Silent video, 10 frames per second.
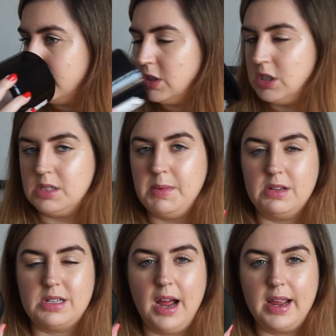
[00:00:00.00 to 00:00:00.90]
just
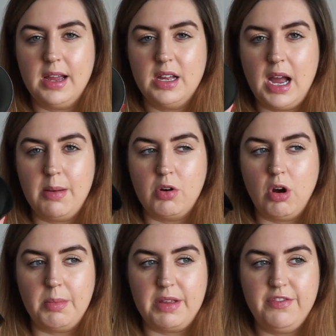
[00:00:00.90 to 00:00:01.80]
smells like
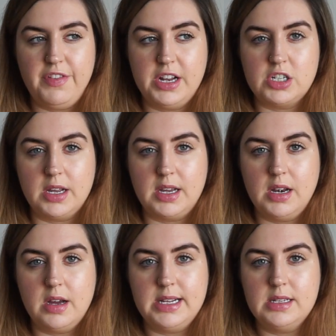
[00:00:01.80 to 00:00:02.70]
Abercrombie and Fitch, like a
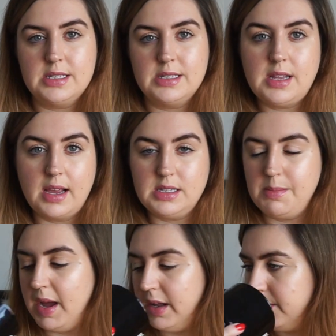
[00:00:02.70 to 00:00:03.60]
nice sexy
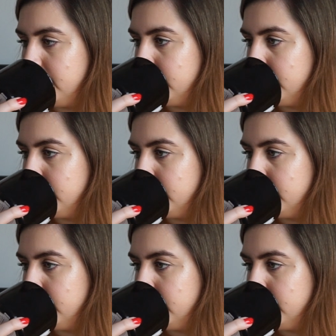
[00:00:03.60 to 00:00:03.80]
man.